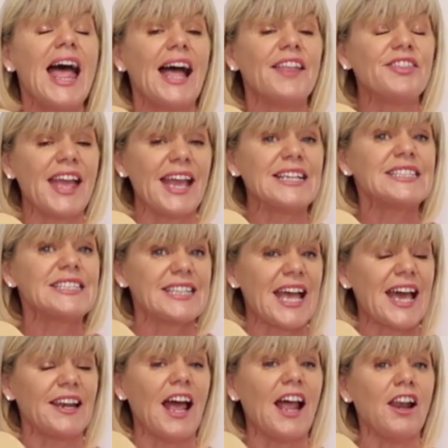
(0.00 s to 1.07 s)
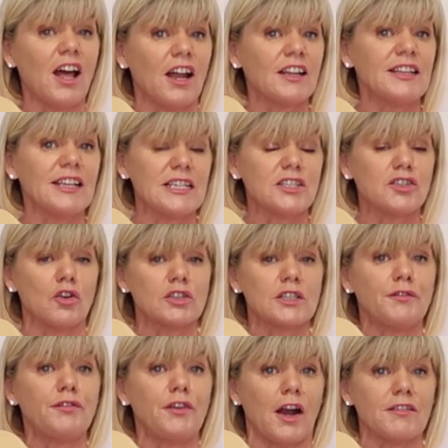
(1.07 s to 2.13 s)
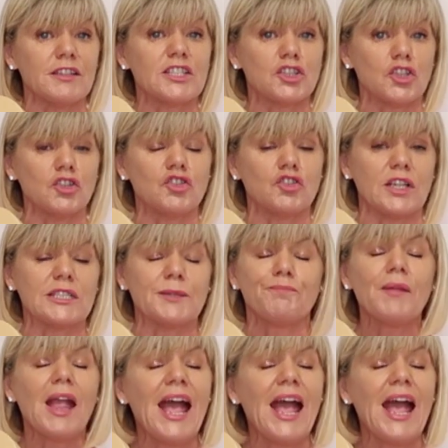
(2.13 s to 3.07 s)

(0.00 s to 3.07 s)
and they sell a lot of these sort of floral sundries,